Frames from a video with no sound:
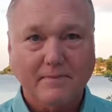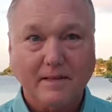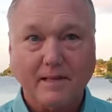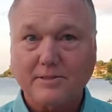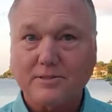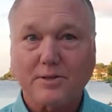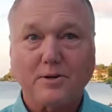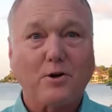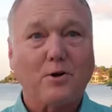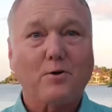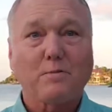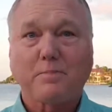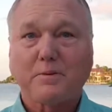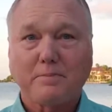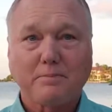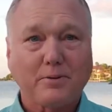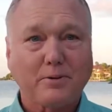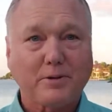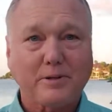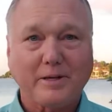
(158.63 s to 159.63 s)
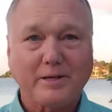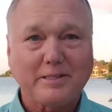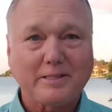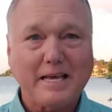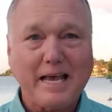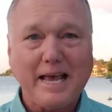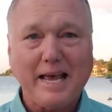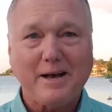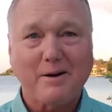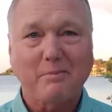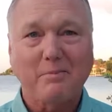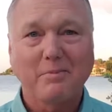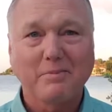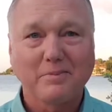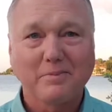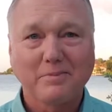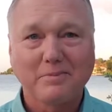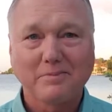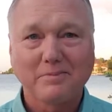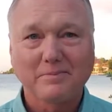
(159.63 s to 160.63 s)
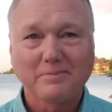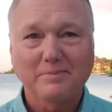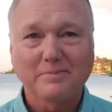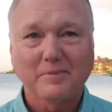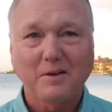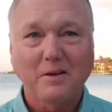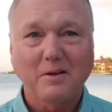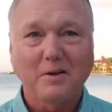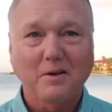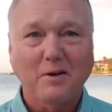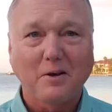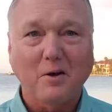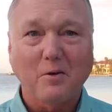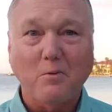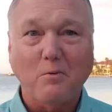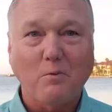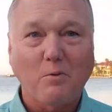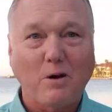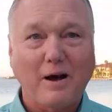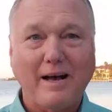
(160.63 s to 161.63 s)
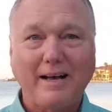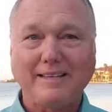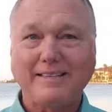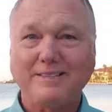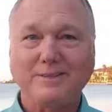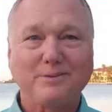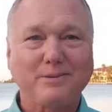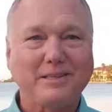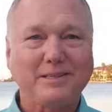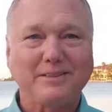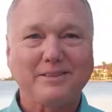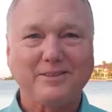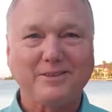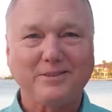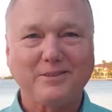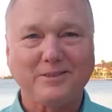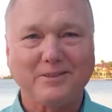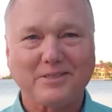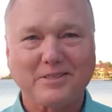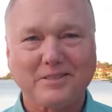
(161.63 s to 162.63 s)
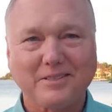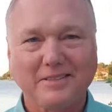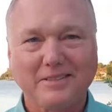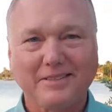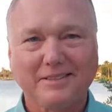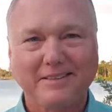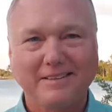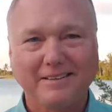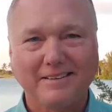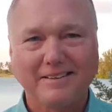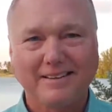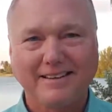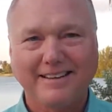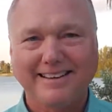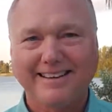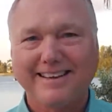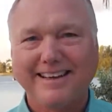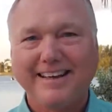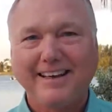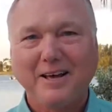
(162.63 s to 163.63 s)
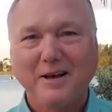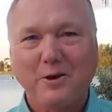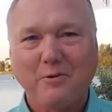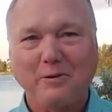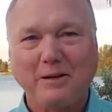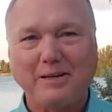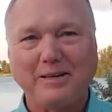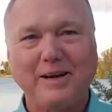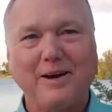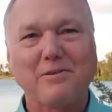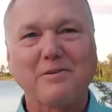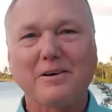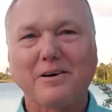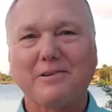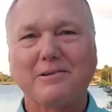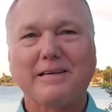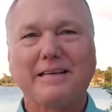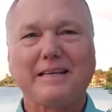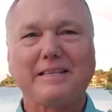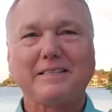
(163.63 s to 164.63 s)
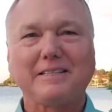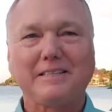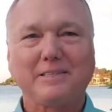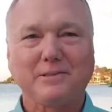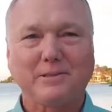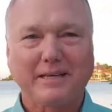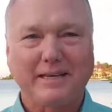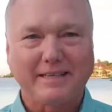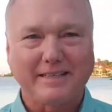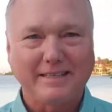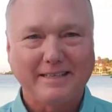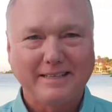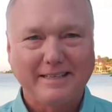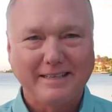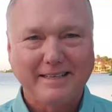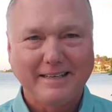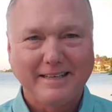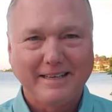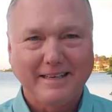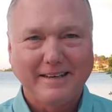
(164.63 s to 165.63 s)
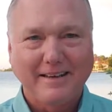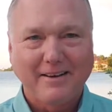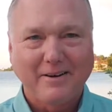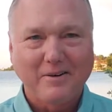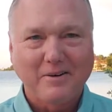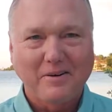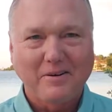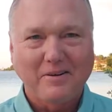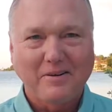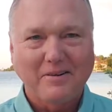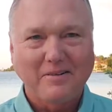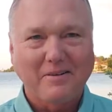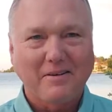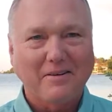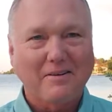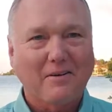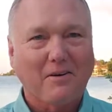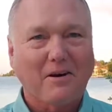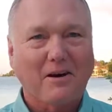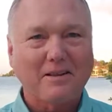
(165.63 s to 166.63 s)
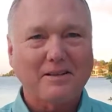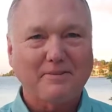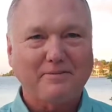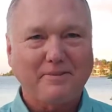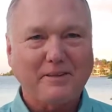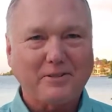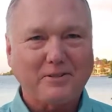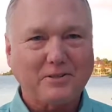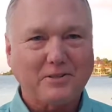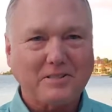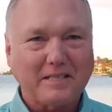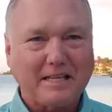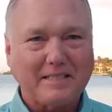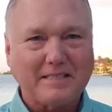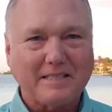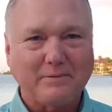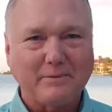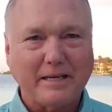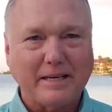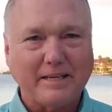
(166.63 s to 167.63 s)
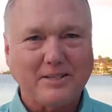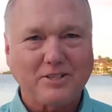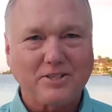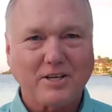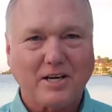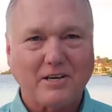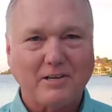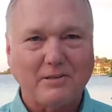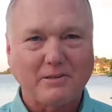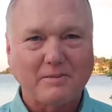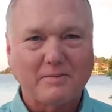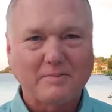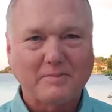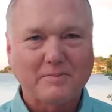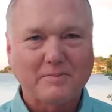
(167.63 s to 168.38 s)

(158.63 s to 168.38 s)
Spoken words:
It's an open book exam. Why do we lose? We know going into it all the feature sets that we can show,